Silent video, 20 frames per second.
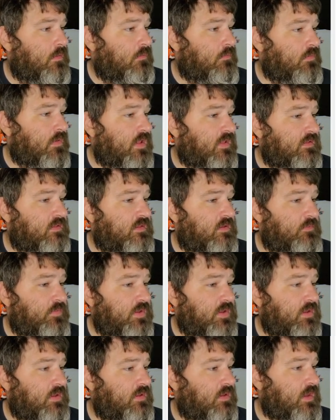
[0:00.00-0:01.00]
Relics can
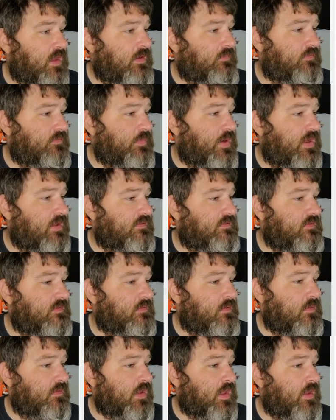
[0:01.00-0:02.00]
be gotten from hostiles.
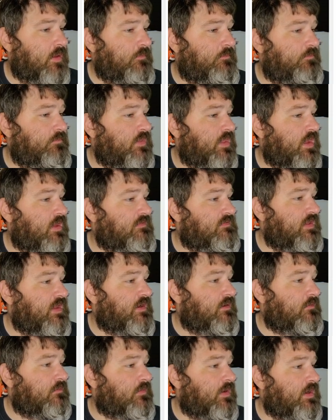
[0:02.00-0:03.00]
Okay, got that
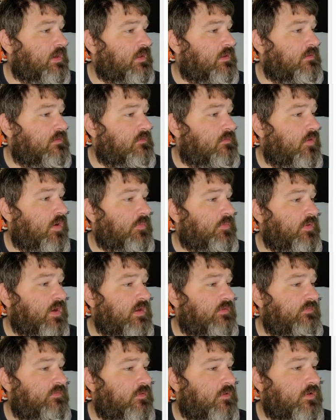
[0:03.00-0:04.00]
already. To
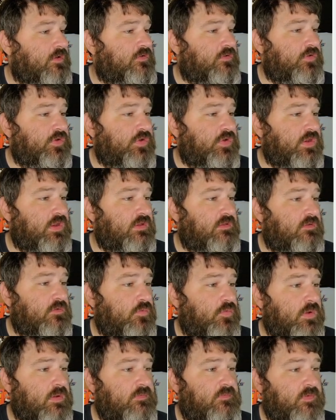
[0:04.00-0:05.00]
upgrade Voyager, you need to
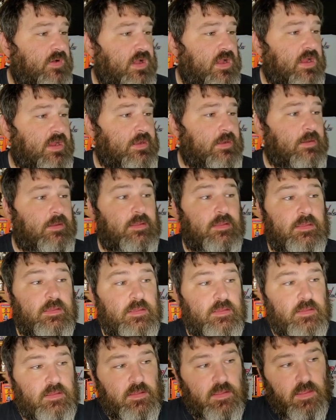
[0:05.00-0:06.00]
refine
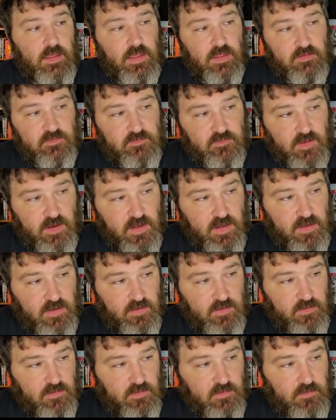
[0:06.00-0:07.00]

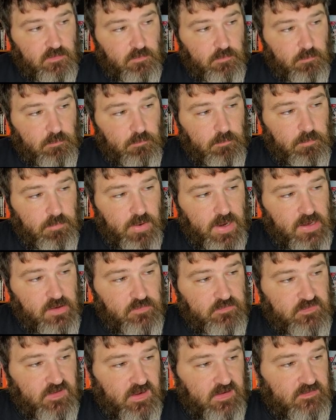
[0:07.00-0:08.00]
exotic
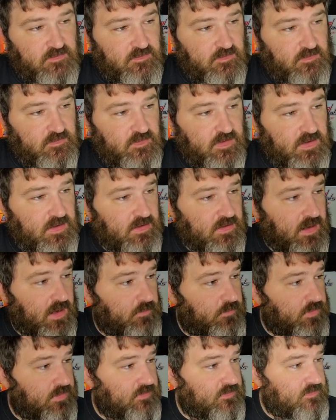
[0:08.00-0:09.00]
biotoxins and
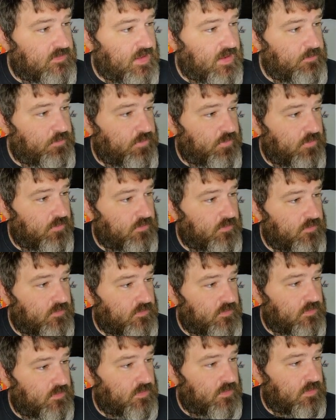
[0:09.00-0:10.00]
anomaly
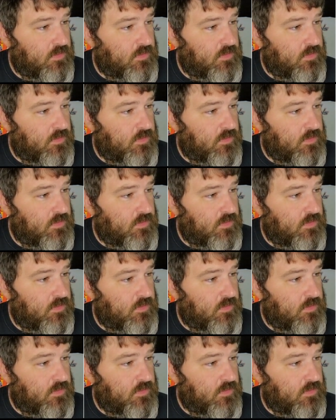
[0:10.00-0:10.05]
samples.